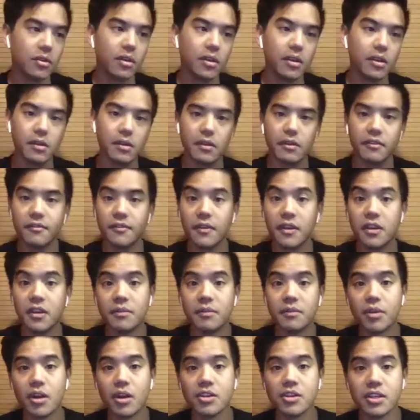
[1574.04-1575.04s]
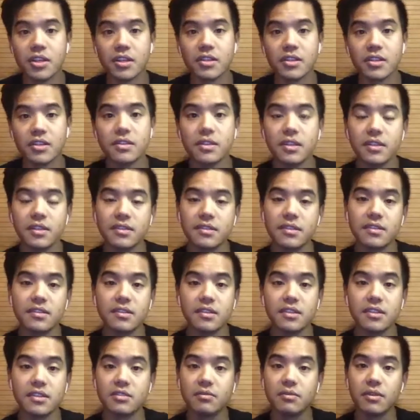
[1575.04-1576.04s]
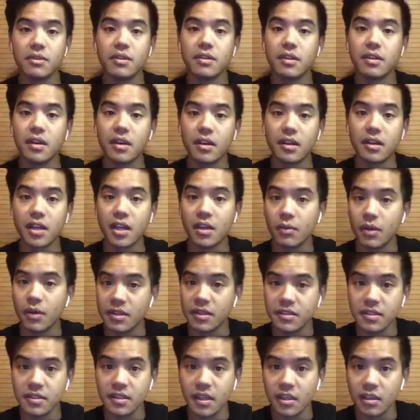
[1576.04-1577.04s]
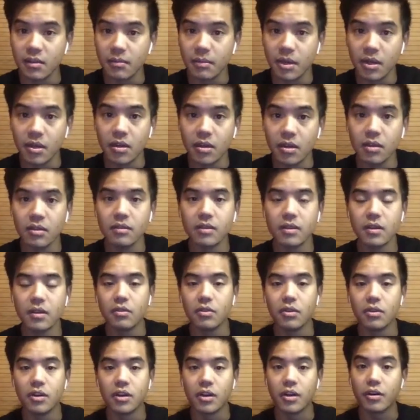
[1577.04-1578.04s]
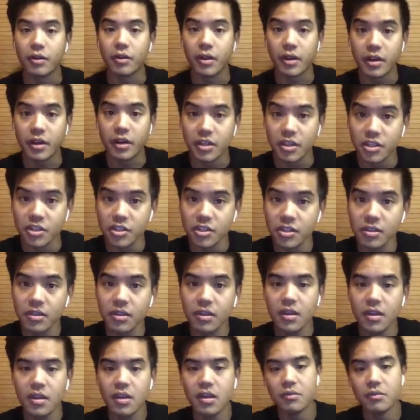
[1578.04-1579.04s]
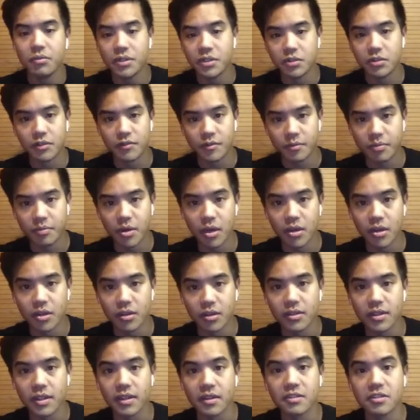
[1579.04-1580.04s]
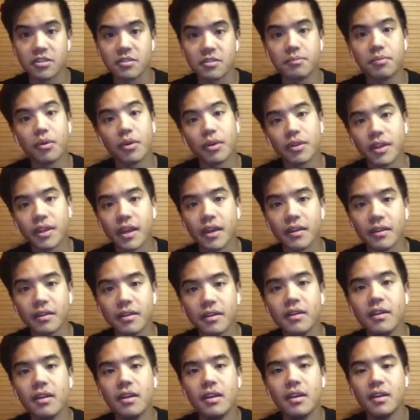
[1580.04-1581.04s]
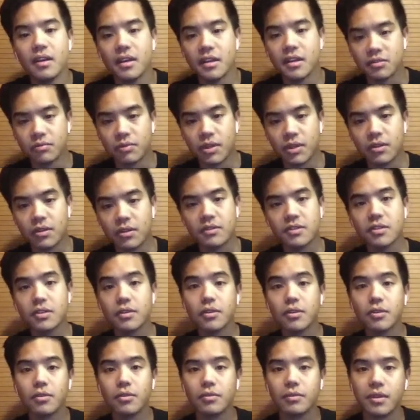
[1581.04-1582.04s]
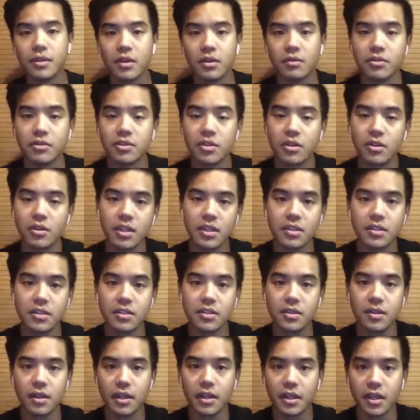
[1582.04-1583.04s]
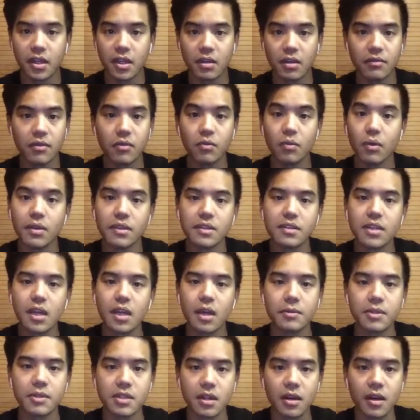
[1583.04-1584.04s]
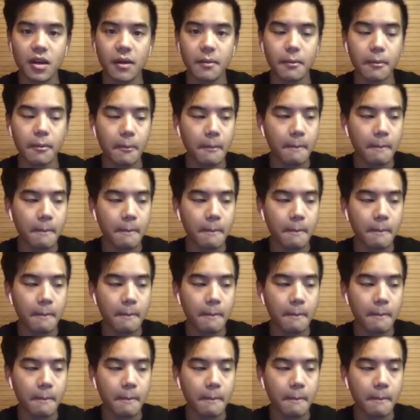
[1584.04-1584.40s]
uh, if any projects need assistance with KYC AML or accreditation, we do have a product that can support that as well. So, you know, we're turning into like kind of a one stop shop